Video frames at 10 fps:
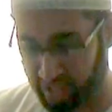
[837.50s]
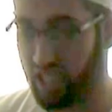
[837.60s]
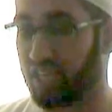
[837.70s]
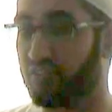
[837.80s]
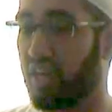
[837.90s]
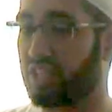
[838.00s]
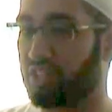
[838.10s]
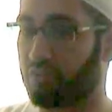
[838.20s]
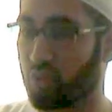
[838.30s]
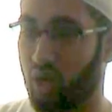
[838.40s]
Take advantage
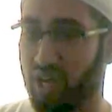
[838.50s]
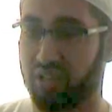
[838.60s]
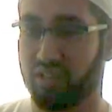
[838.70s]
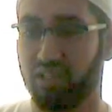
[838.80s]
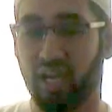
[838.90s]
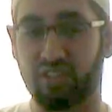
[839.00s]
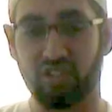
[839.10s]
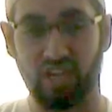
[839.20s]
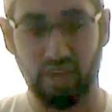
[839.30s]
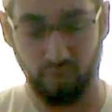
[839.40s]
of dua at the
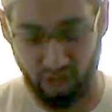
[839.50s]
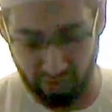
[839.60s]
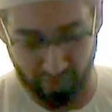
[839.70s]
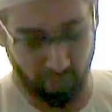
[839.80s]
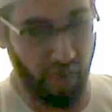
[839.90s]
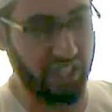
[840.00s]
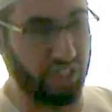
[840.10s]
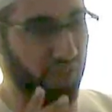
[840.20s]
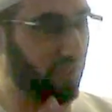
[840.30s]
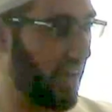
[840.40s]
time of
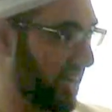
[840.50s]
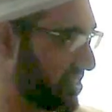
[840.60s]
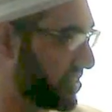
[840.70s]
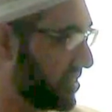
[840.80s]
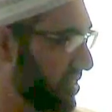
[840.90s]
breaking your fast.